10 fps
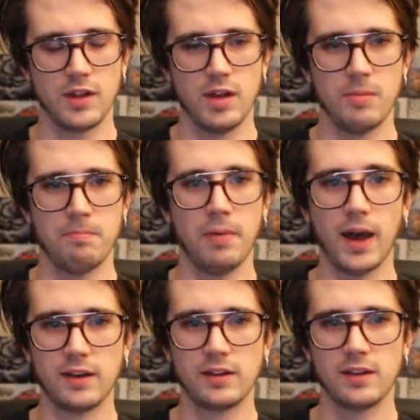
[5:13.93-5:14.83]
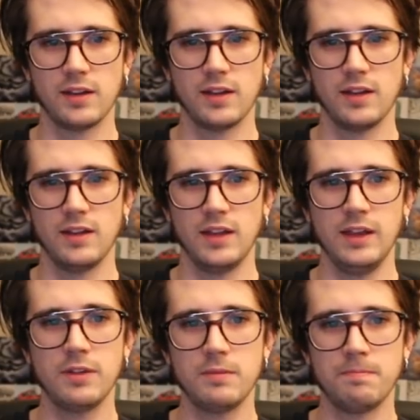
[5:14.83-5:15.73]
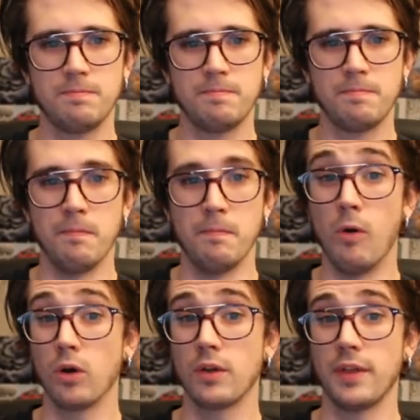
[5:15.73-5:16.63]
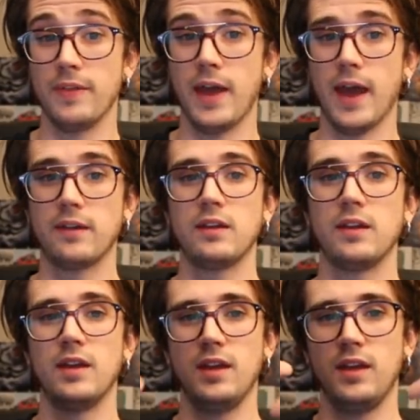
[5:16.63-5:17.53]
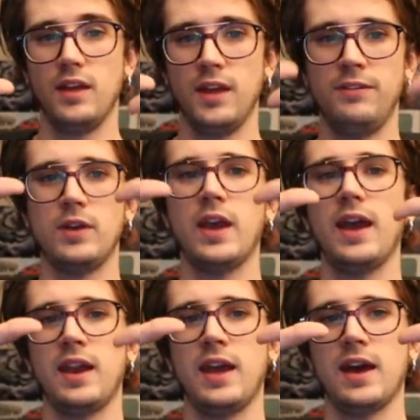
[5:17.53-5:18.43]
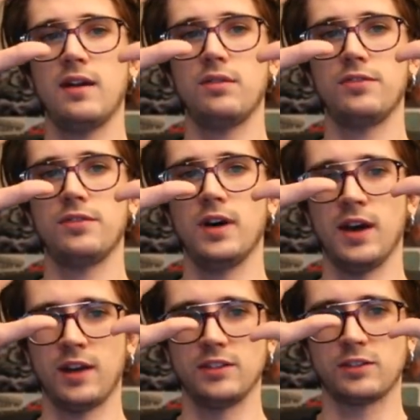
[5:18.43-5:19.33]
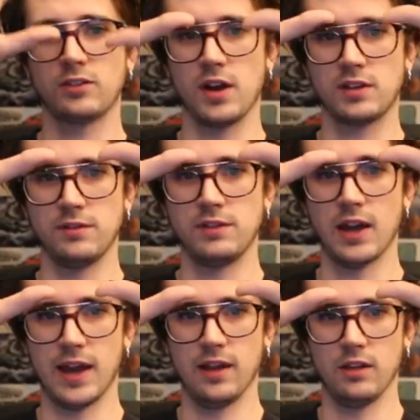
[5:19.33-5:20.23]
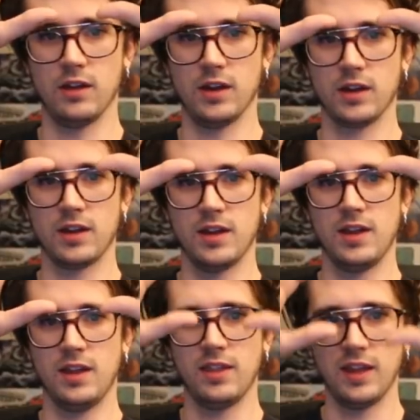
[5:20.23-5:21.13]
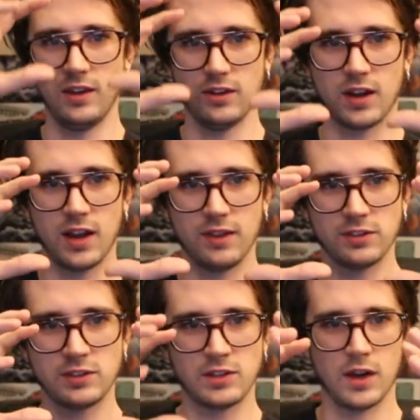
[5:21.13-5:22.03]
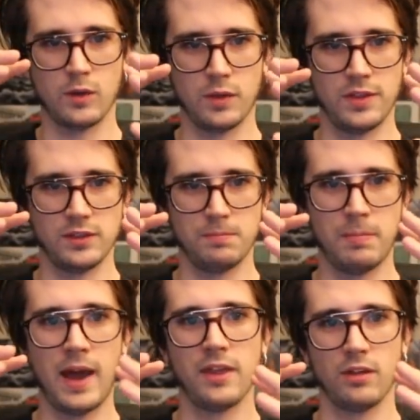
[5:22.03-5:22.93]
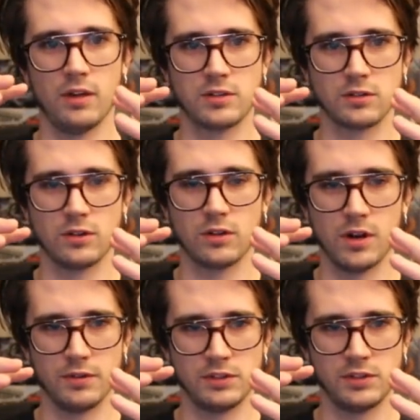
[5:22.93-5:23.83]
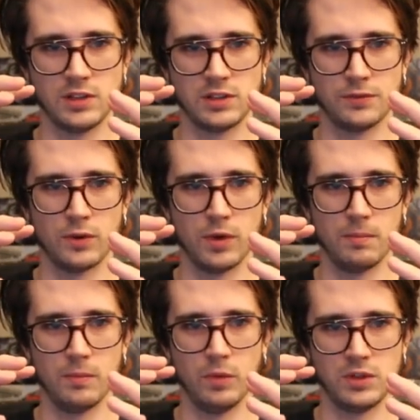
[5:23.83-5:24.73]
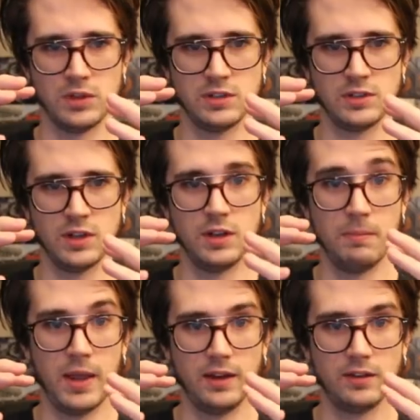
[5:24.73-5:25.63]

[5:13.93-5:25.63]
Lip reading: But even more than that, if you can't have a constructive dialogue, then you're kind of stuck with this pathological conversation form, which is a debate.